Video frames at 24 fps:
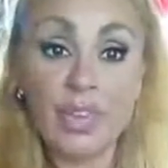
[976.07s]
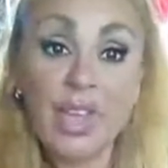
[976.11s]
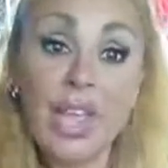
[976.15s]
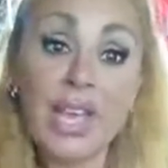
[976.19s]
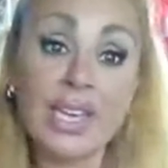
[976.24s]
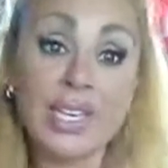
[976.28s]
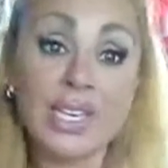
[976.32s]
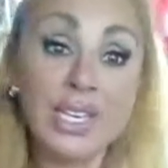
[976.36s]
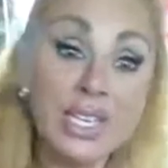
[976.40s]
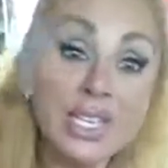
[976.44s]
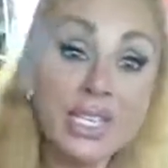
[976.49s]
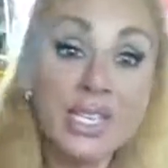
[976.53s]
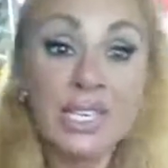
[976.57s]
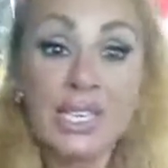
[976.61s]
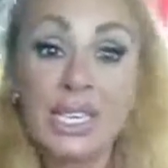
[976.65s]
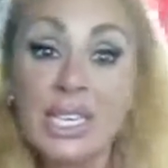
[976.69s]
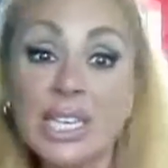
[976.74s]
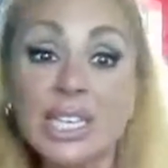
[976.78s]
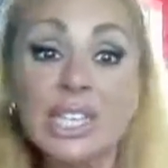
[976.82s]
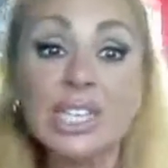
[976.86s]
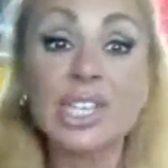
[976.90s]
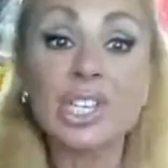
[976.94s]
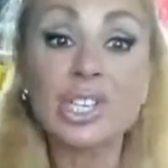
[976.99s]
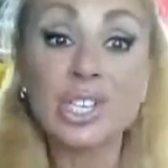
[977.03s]
And doesn't
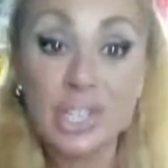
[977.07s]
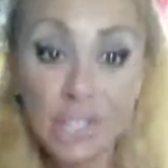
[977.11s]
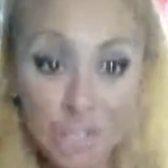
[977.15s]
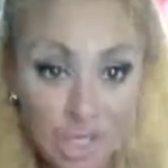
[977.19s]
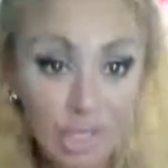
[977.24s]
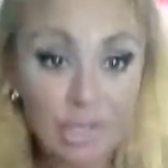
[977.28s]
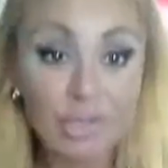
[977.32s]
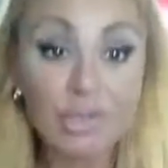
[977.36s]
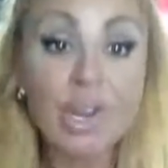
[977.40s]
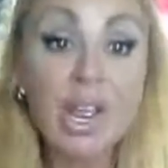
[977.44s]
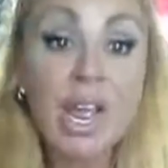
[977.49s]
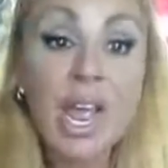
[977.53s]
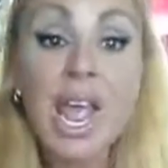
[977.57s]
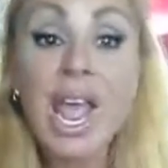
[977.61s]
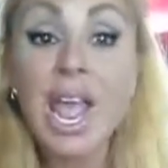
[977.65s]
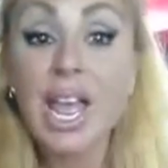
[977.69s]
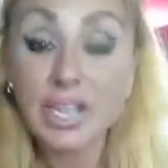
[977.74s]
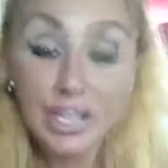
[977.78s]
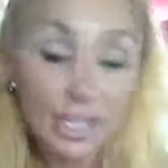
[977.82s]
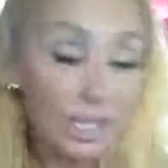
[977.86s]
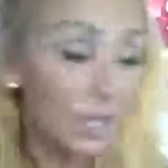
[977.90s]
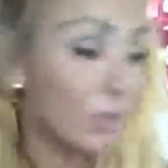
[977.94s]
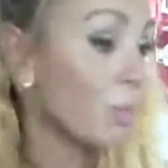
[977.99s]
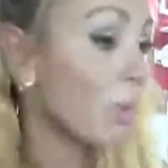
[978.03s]
he look cute?
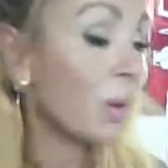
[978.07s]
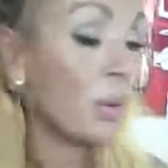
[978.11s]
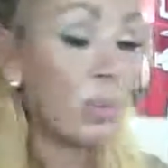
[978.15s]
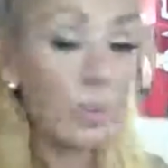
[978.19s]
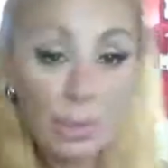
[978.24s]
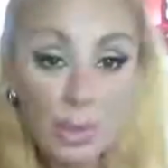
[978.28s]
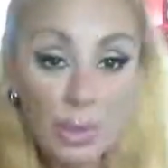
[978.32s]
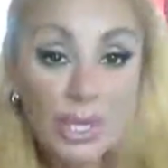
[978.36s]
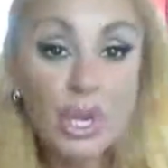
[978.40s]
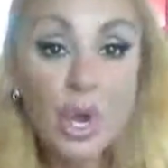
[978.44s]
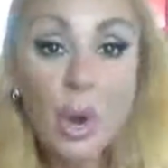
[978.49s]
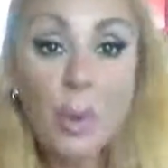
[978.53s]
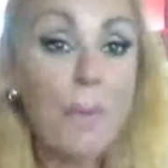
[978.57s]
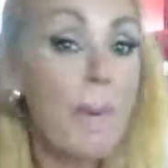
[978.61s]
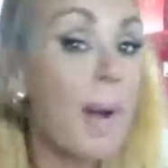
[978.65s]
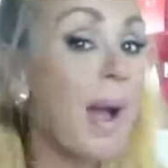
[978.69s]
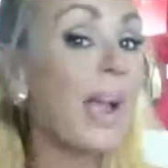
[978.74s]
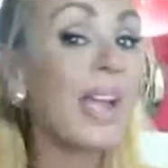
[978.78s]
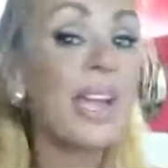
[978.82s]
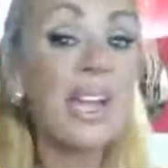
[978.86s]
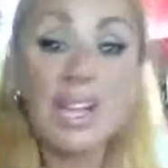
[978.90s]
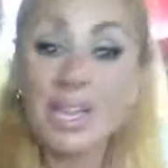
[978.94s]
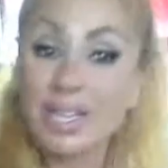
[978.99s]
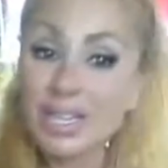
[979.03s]
And you know what? We go
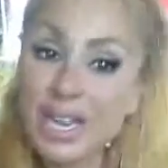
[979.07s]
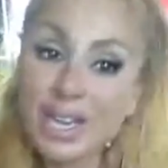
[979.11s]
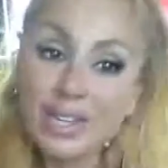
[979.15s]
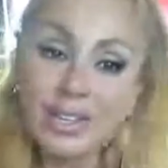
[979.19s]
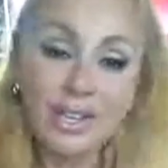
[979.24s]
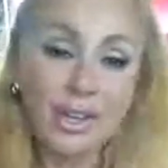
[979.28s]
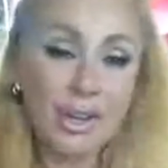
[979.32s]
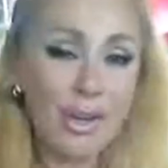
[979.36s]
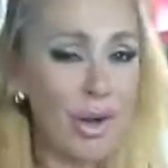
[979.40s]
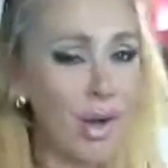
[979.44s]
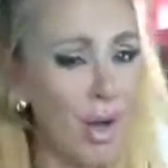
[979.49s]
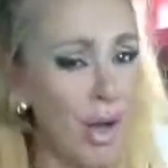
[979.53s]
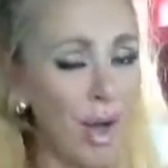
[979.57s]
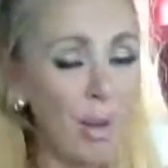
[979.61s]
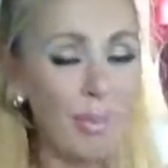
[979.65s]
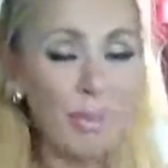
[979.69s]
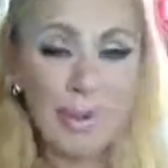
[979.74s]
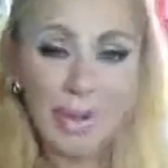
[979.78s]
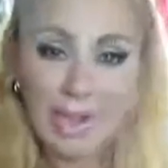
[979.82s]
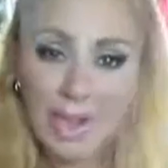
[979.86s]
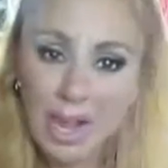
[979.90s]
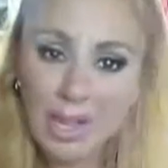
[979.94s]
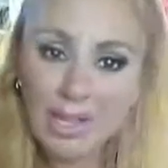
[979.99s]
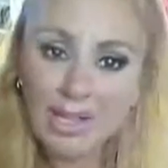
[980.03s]
by. Yeah, they go, oh
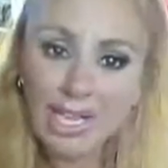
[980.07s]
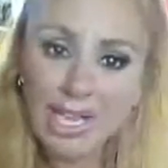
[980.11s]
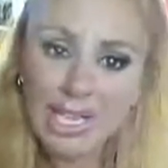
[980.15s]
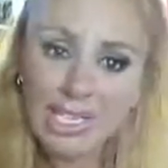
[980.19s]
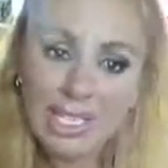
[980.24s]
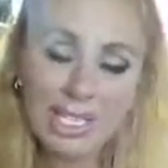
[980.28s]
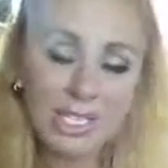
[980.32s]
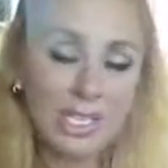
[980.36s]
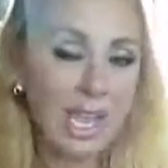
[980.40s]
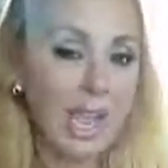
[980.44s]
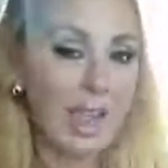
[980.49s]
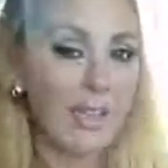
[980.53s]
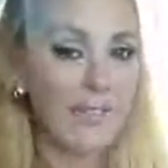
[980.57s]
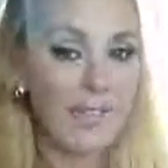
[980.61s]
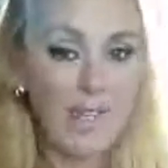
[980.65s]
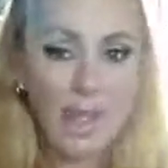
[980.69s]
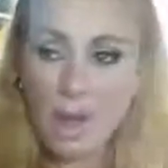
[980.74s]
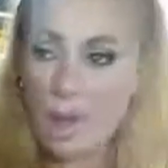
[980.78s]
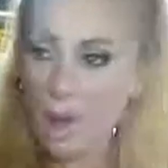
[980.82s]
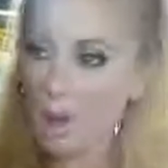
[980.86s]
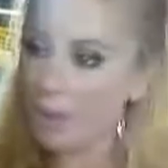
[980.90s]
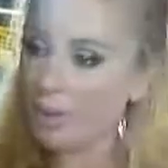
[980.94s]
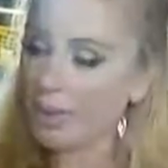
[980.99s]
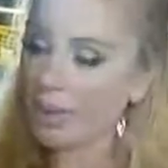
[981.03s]
my God, that's a light.
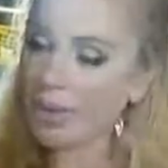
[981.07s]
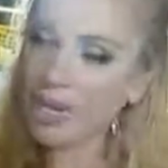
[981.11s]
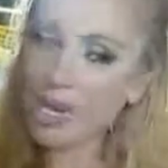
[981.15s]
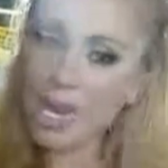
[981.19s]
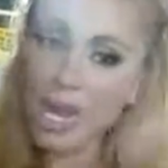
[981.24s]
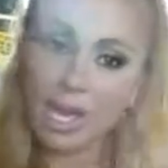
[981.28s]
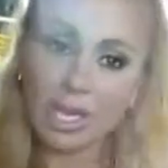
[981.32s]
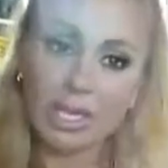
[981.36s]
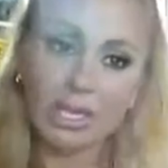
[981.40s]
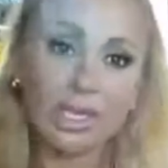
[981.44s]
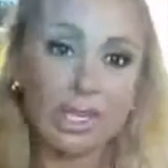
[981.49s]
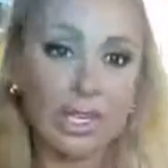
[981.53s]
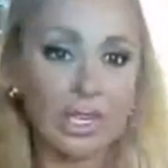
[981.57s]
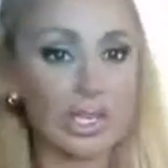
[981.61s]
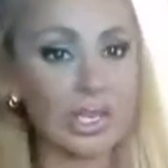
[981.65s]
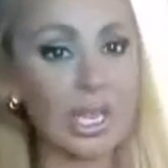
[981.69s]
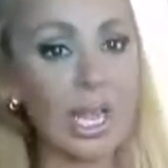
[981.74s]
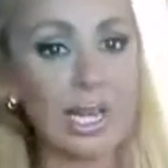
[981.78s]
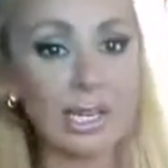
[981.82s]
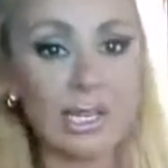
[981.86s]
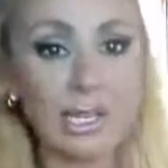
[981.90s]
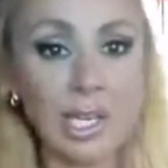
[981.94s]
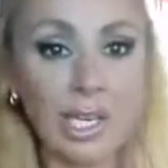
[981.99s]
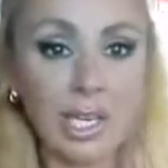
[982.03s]
Oh my God, look at
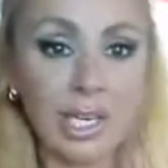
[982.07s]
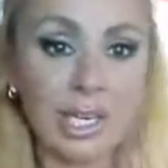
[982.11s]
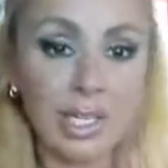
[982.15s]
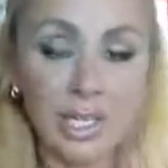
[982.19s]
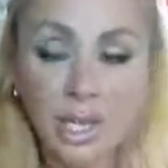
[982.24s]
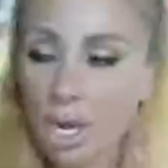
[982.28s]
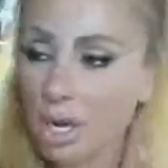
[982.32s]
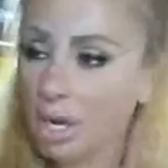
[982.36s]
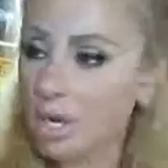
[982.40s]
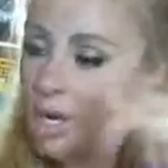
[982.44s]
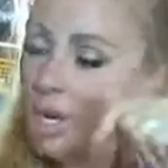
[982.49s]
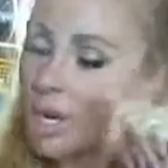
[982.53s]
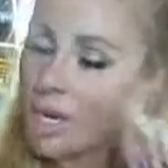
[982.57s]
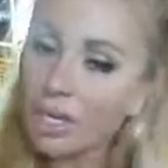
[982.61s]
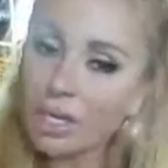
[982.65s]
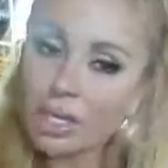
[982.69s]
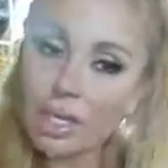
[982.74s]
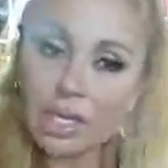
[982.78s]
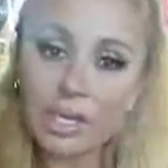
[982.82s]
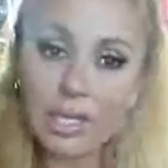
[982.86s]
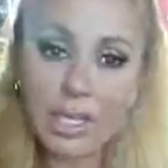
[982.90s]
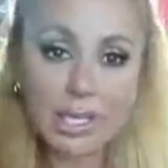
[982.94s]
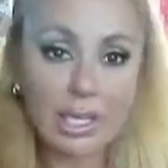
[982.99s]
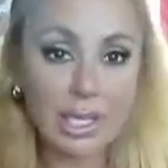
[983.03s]
that lucky dog.
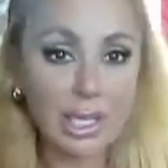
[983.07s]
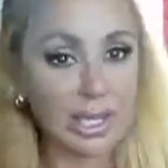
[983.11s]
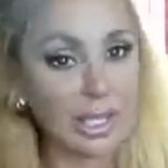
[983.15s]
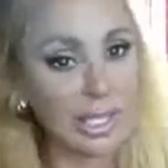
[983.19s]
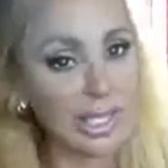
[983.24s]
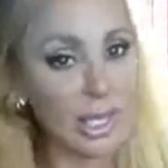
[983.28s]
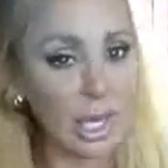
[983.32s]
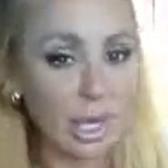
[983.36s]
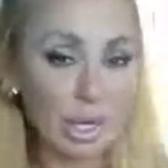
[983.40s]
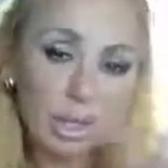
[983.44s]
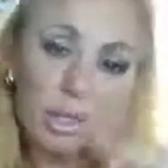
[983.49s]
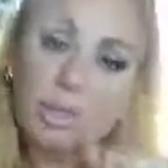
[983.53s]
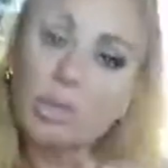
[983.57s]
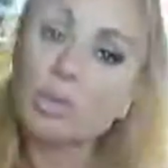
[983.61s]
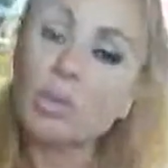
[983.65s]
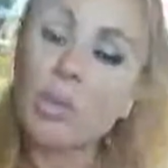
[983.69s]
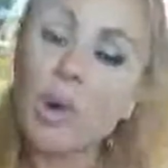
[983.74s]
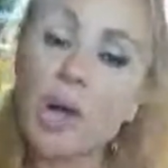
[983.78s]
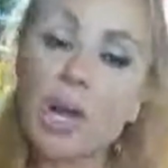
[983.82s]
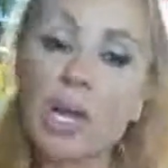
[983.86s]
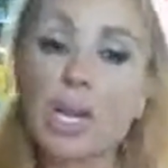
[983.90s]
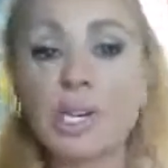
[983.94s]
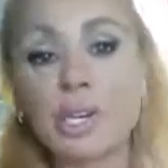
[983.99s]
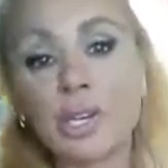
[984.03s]
Look at that lucky dog. Who's
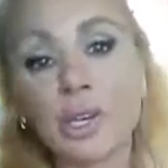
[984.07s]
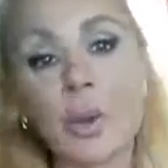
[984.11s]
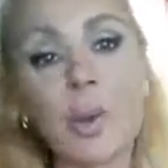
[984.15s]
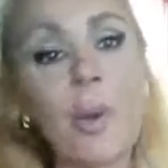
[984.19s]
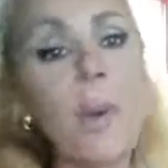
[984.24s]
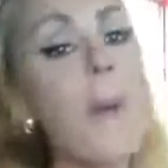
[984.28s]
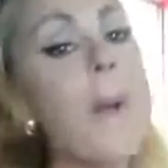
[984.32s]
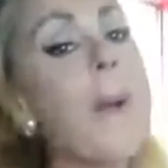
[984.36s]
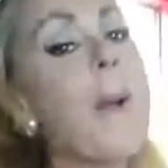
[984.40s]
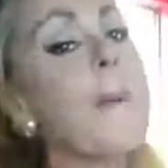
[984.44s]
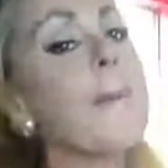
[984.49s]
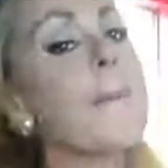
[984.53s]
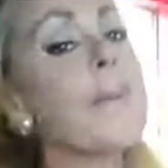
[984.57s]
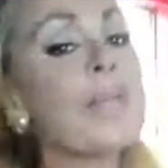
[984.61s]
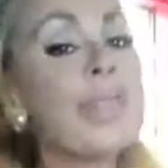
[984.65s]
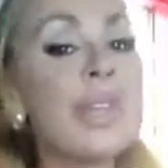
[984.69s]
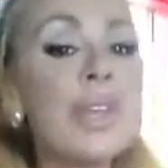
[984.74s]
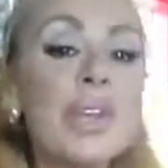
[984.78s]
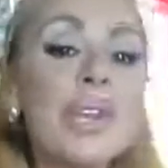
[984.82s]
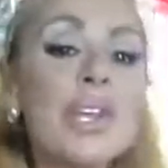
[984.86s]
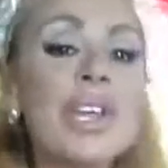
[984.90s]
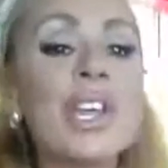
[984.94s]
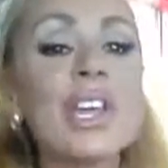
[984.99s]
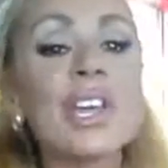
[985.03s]
walking who? But
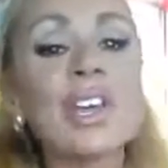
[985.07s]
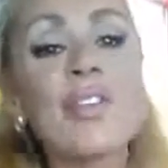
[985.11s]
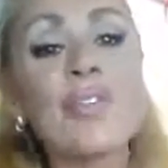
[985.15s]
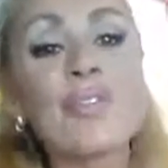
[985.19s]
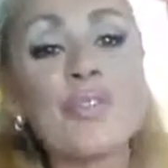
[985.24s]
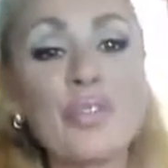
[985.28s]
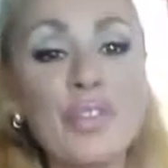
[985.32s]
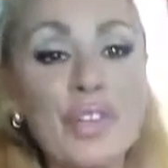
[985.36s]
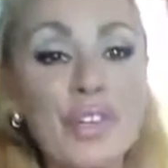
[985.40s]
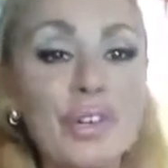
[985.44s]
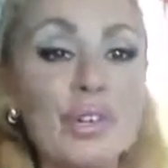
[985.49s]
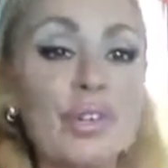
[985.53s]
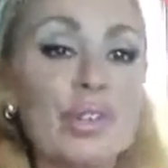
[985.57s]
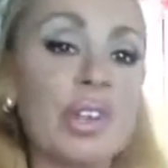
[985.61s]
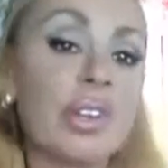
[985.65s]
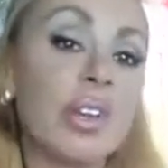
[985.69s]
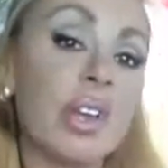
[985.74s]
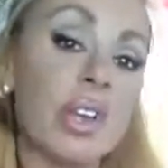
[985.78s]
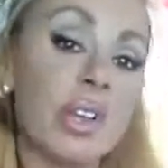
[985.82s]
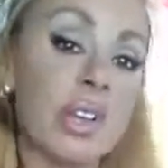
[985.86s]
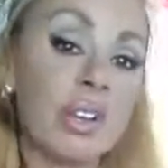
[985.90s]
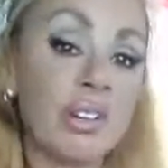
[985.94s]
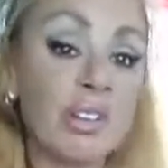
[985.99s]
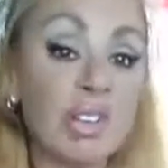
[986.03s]
then you get a few that are
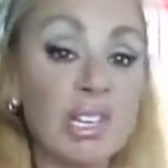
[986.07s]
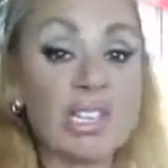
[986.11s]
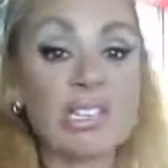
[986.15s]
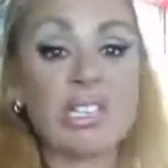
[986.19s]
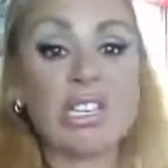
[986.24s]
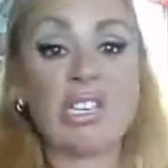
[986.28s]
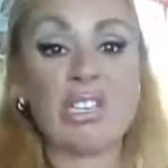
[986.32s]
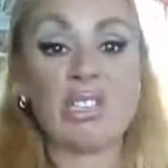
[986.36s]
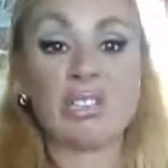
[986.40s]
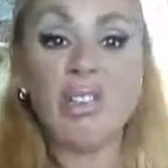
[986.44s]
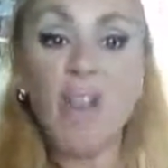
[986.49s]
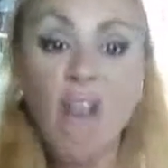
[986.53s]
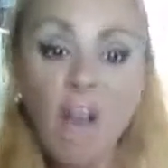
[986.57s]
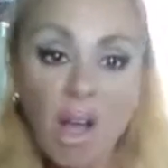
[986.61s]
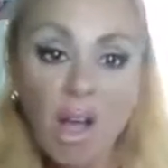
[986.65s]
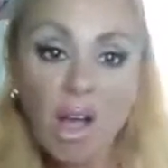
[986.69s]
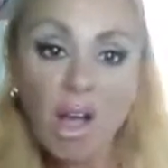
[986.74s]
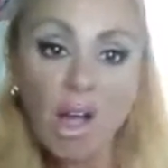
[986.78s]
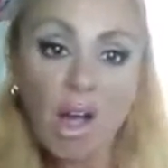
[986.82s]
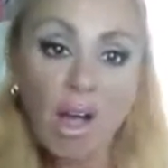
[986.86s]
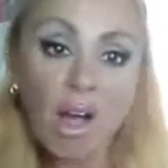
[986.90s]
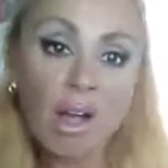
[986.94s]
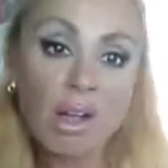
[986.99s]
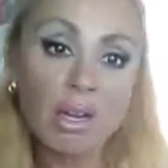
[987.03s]
like, oh, he's a
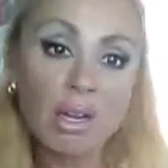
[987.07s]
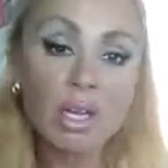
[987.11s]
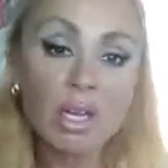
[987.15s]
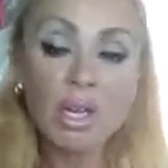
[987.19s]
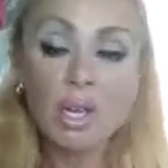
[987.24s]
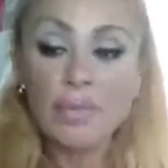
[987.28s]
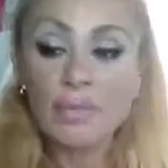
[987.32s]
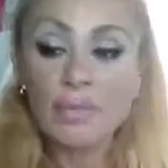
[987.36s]
dog.